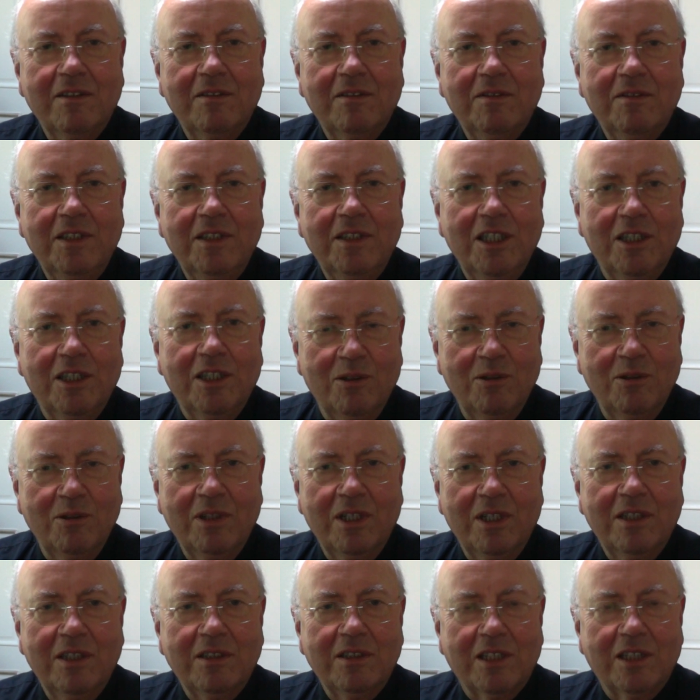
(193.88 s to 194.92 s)
for you
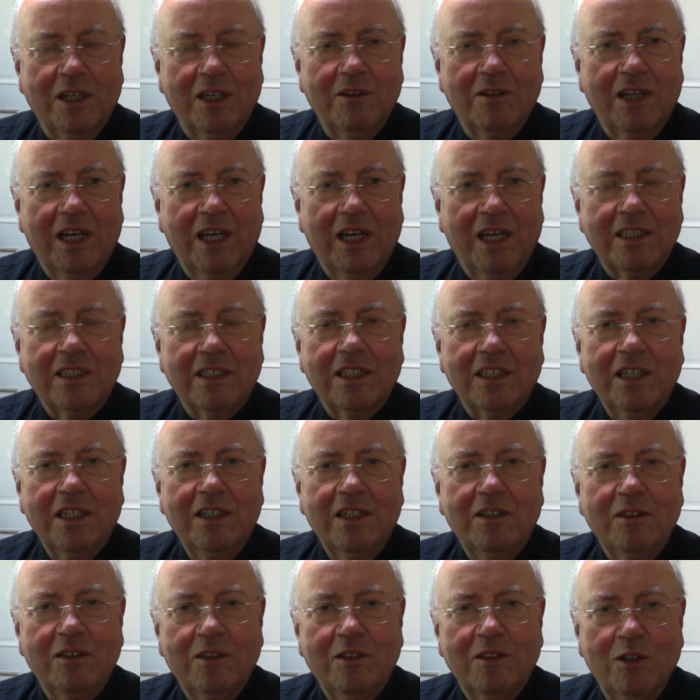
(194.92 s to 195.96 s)
so that
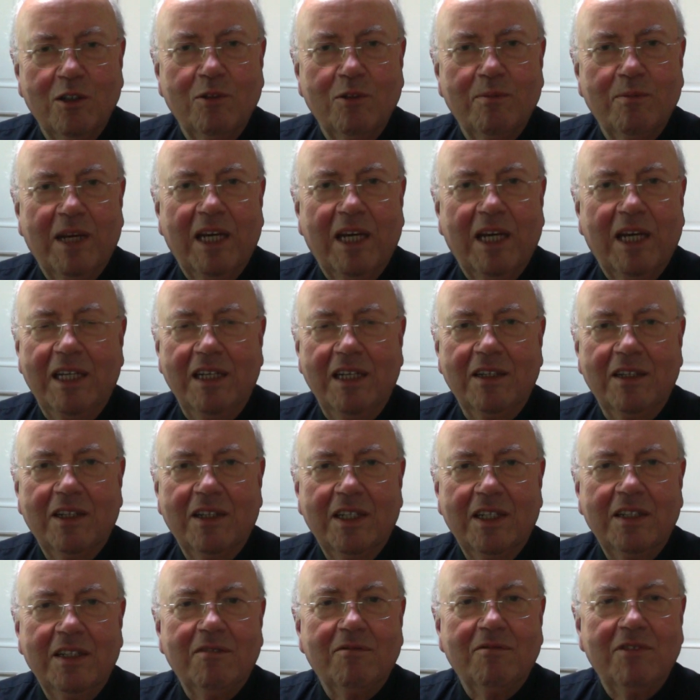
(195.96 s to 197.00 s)
you may
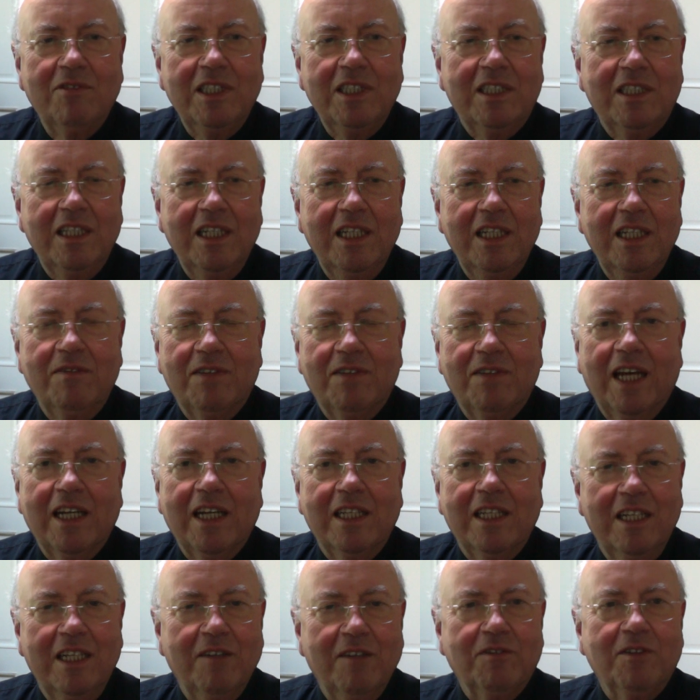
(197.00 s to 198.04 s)
receive
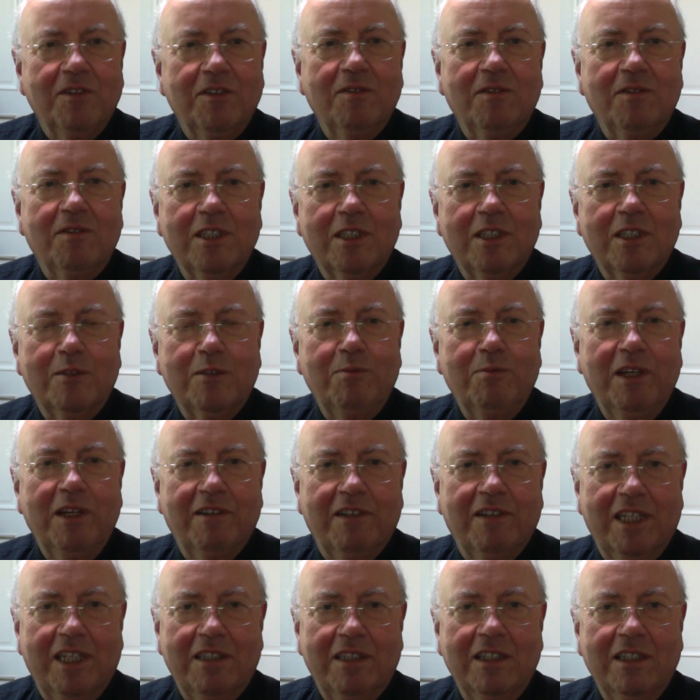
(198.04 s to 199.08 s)
that gift of the
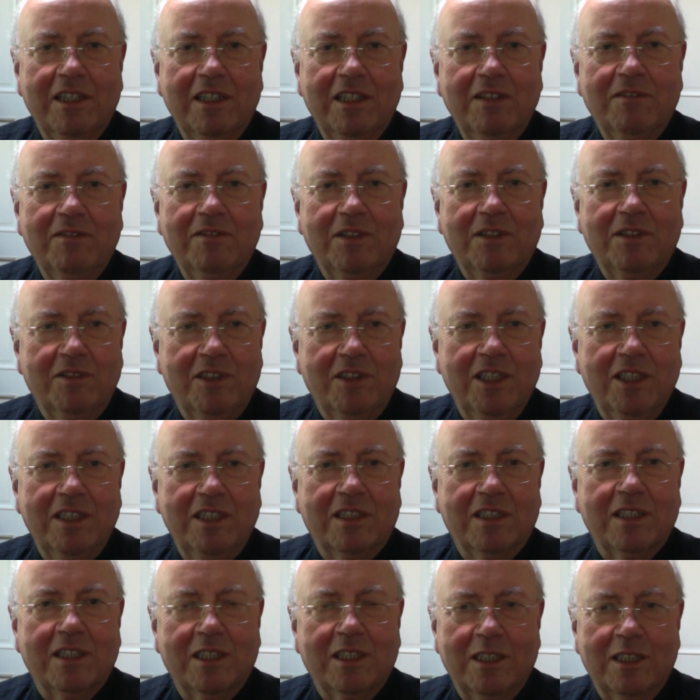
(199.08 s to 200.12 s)
Spirit, the gift of
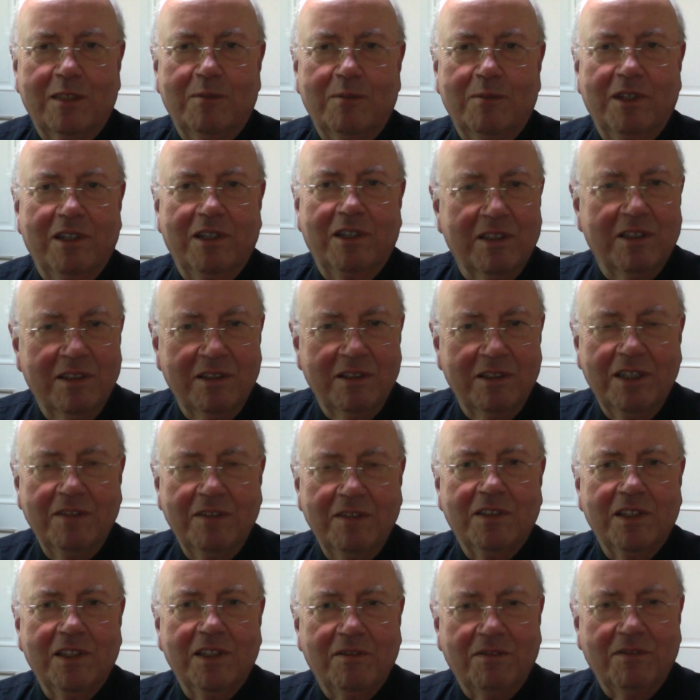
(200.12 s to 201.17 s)
Jesus' Spirit, the
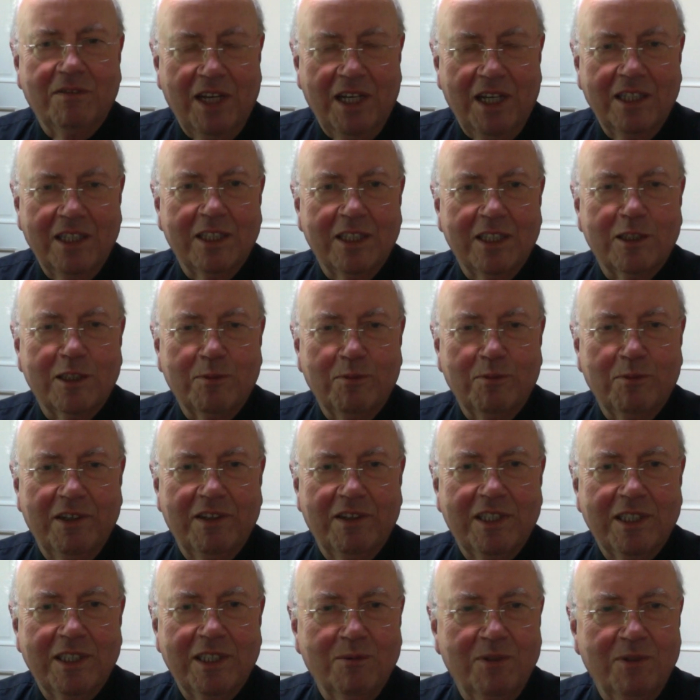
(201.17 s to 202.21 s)
gift of the Father's
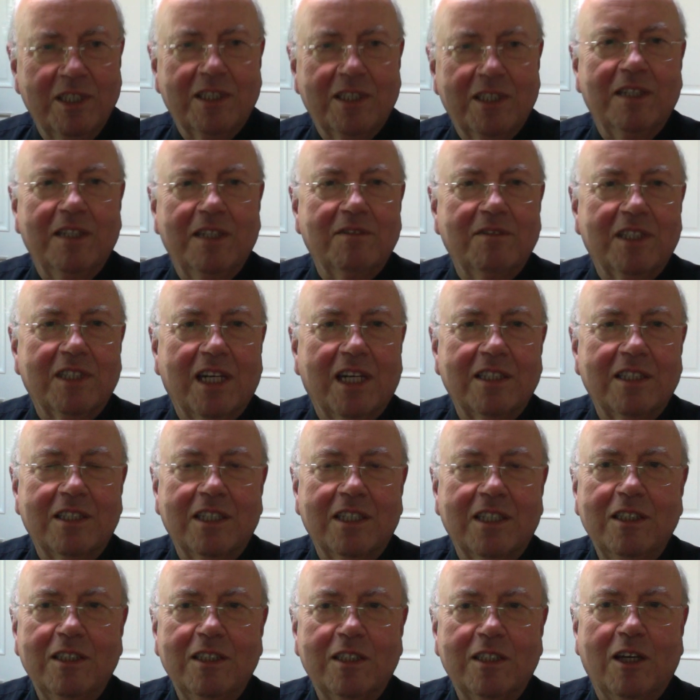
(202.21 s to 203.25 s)
Spirit, which gives
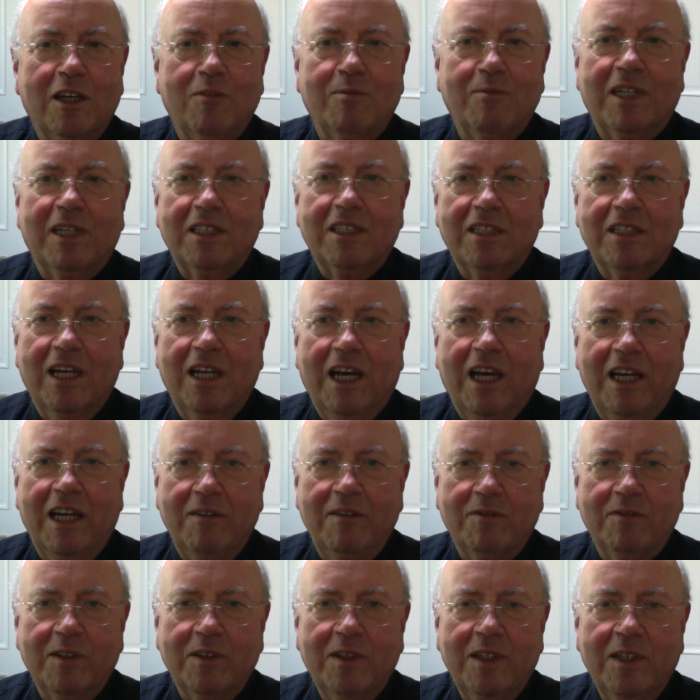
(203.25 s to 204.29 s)
us so much
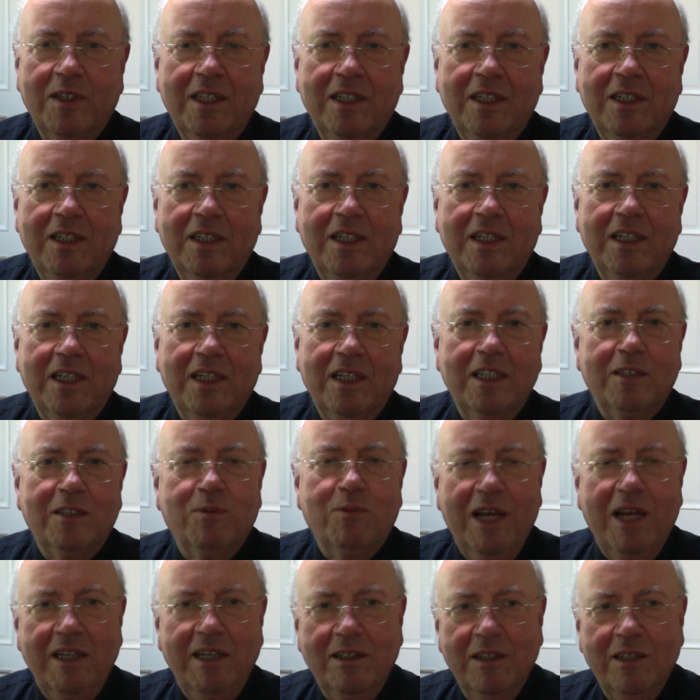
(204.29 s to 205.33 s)
life. It's
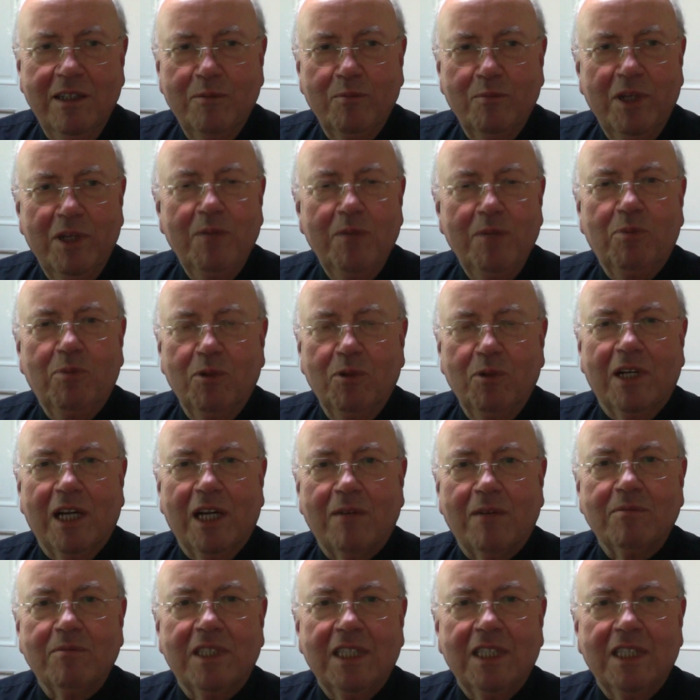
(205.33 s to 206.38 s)
when people
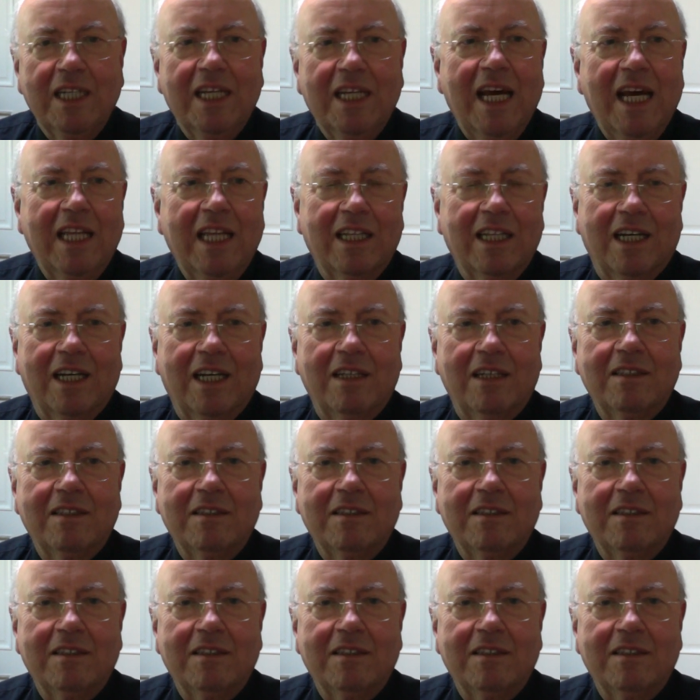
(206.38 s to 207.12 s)
come together